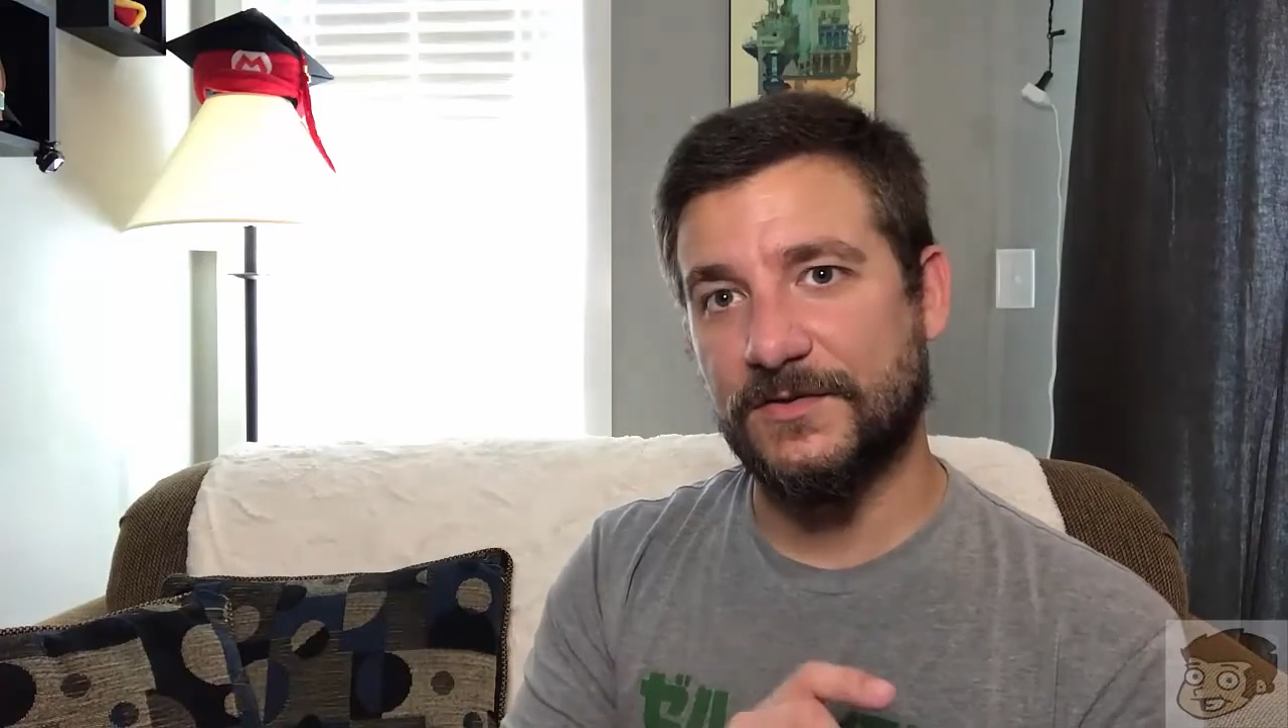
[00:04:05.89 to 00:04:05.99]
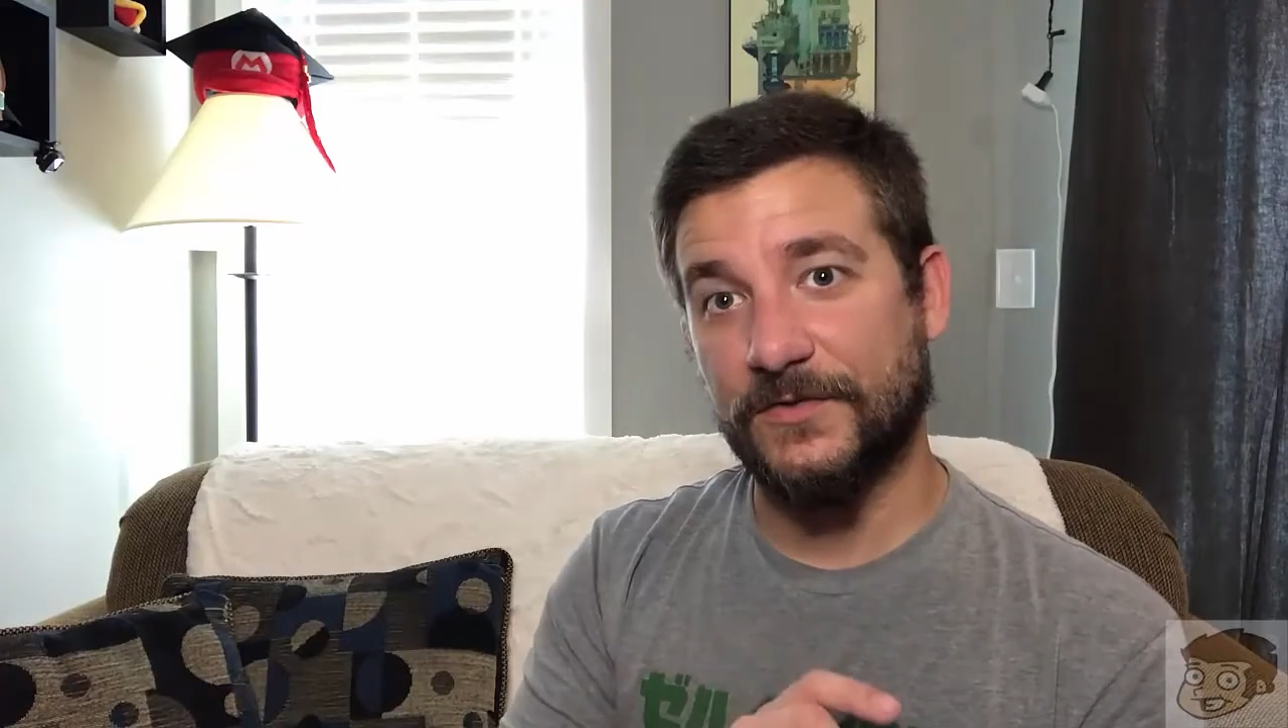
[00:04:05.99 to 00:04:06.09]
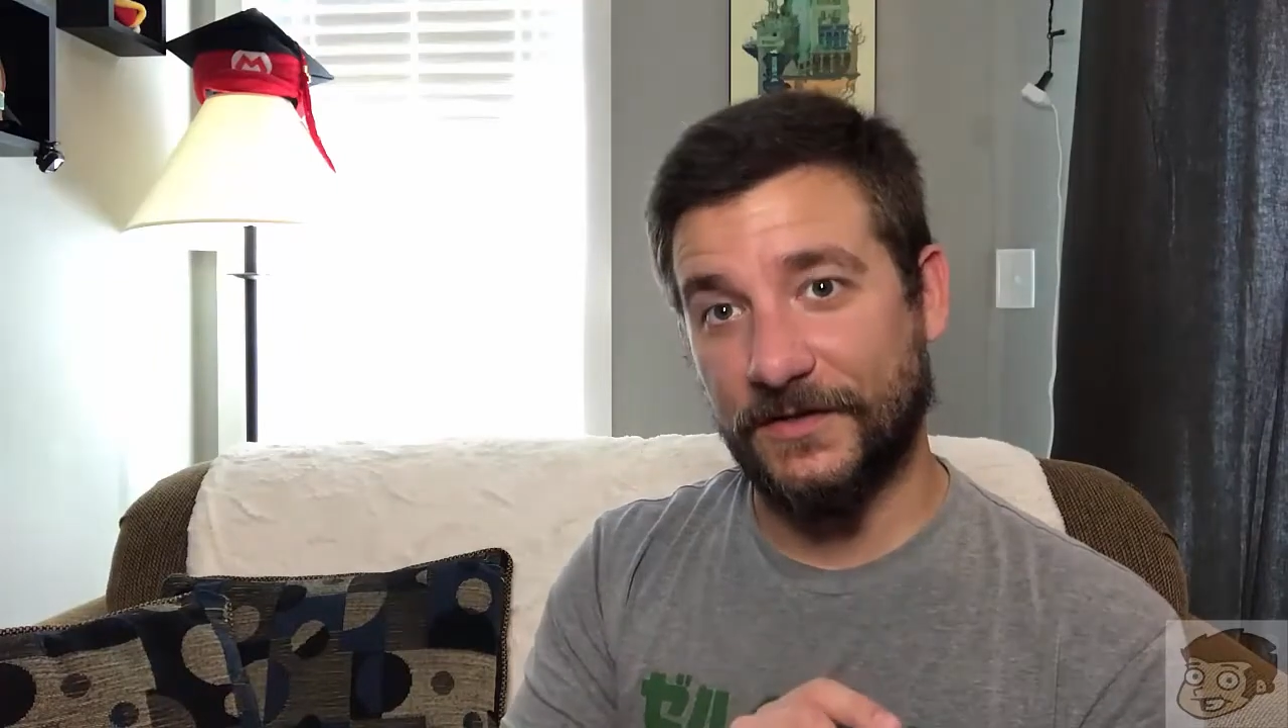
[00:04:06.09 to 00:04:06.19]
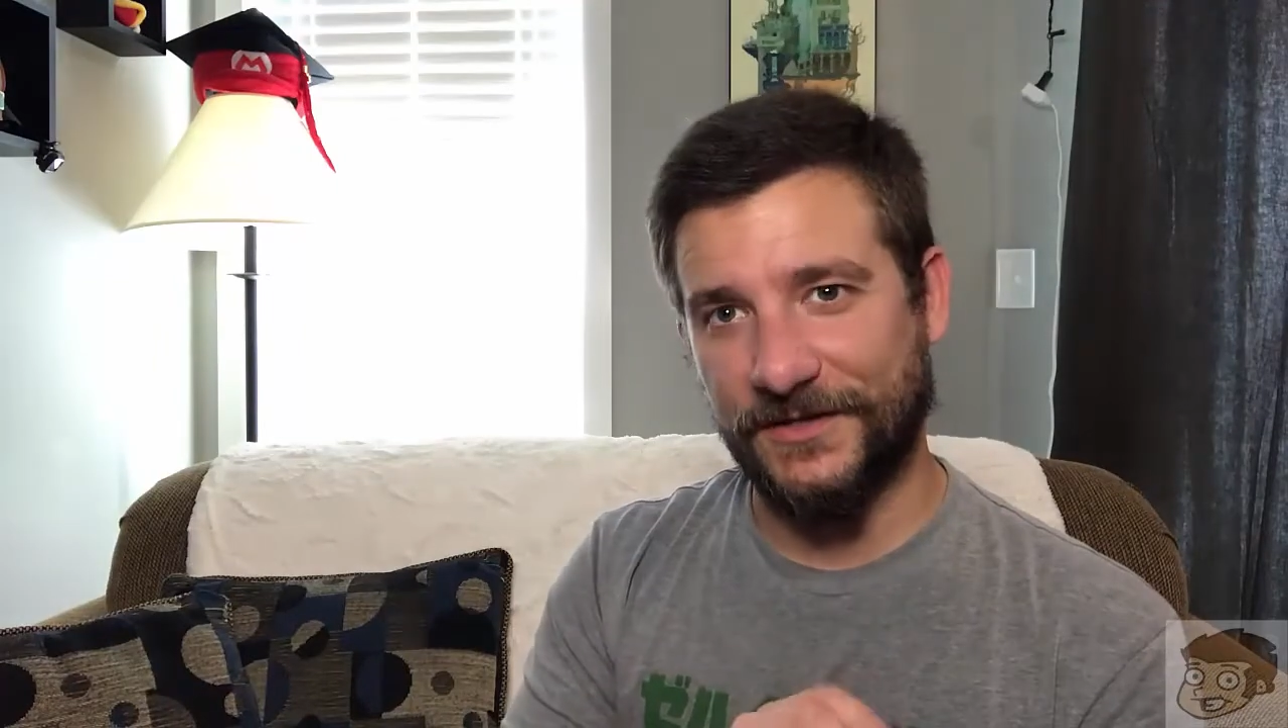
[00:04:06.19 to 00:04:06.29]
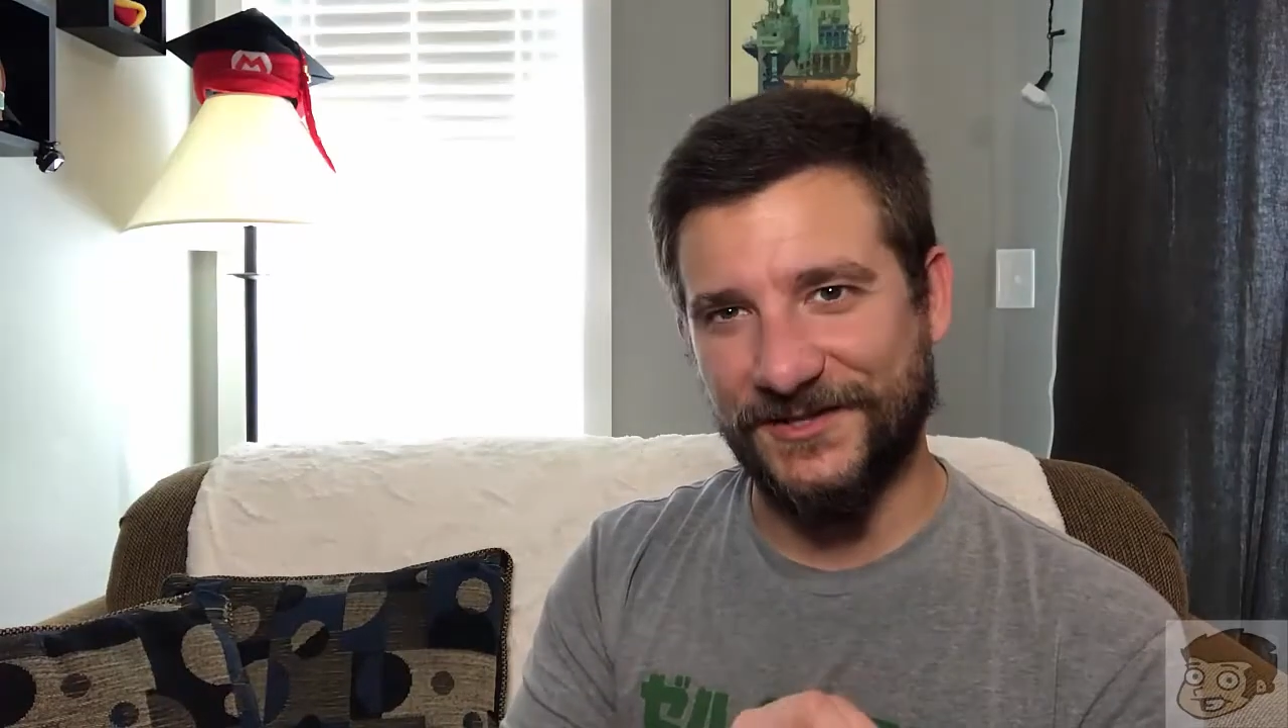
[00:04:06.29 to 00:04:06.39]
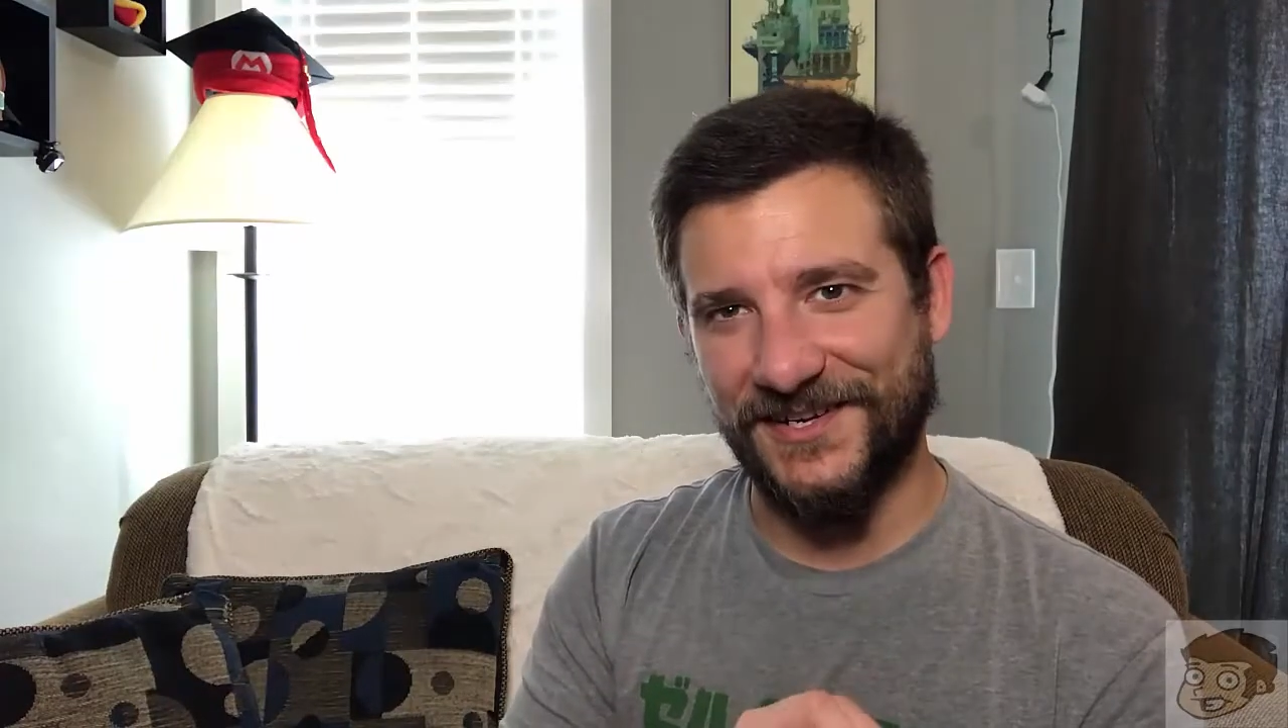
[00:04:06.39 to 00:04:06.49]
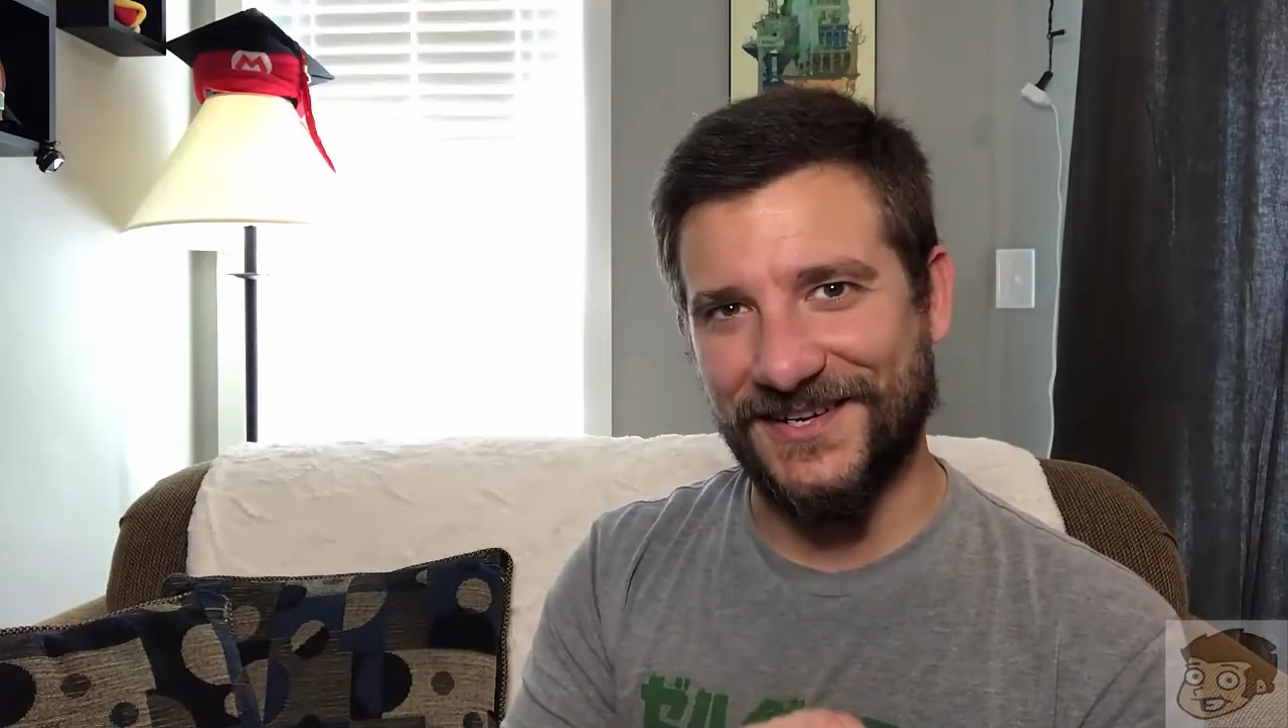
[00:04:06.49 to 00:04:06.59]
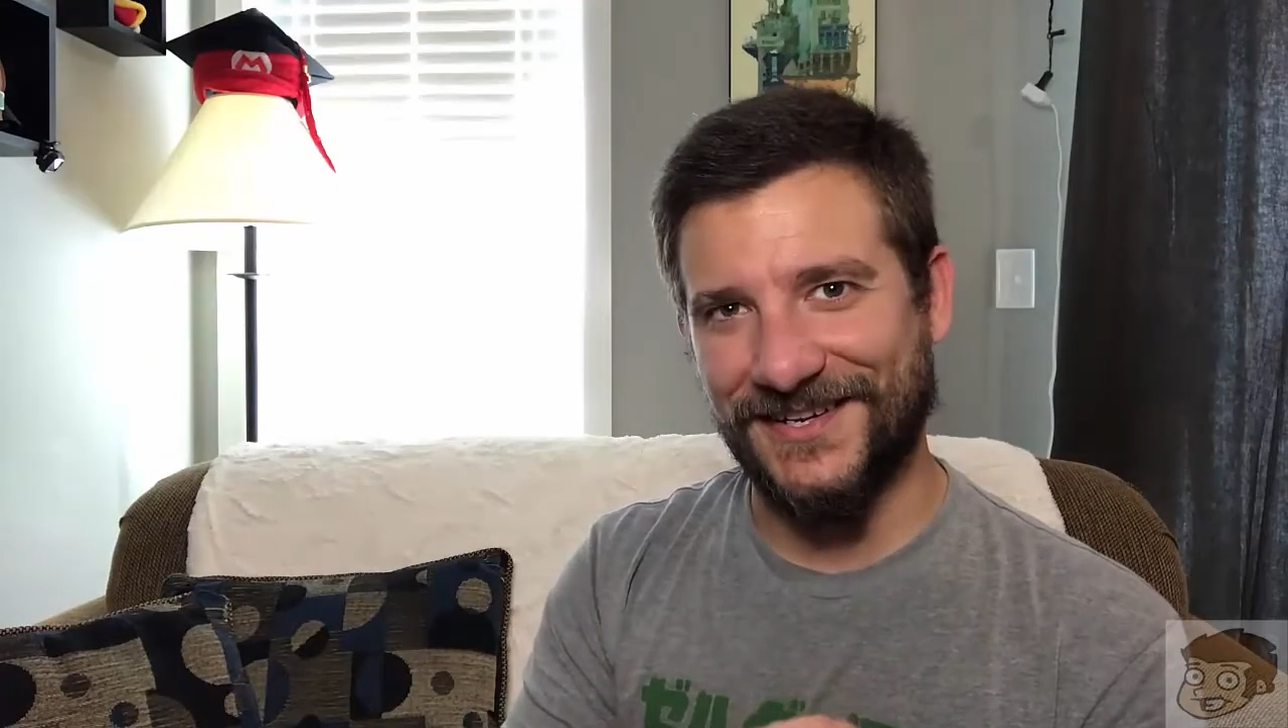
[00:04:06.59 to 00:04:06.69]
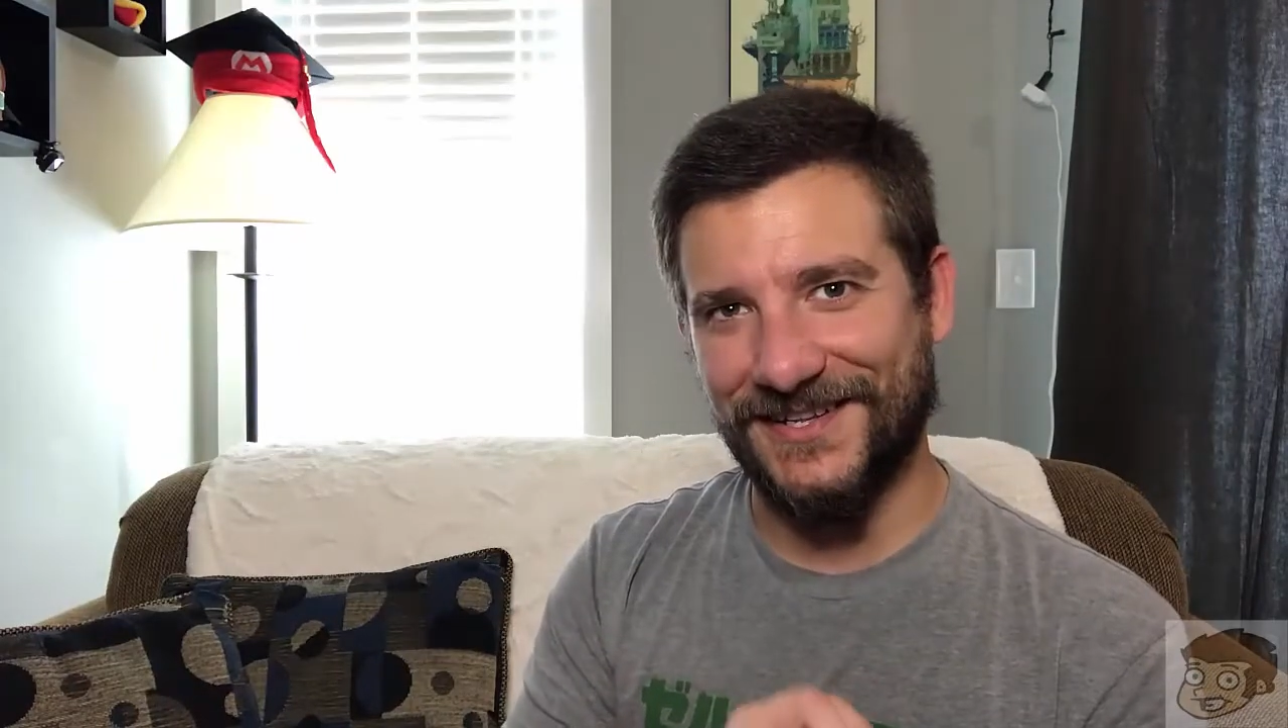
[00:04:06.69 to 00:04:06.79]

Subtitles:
trilogy